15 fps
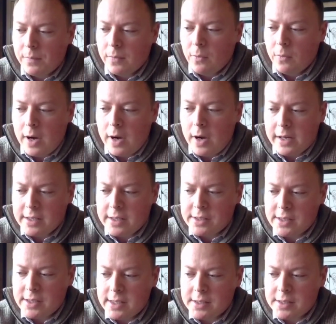one
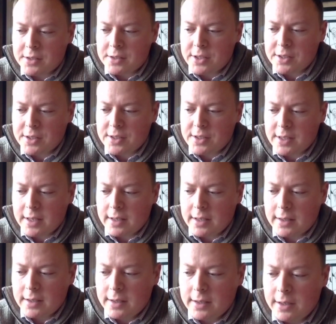is just,
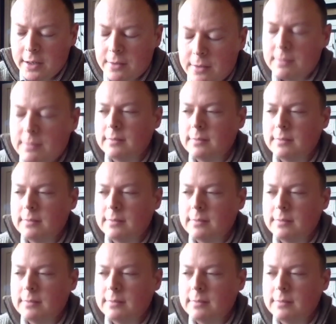you know,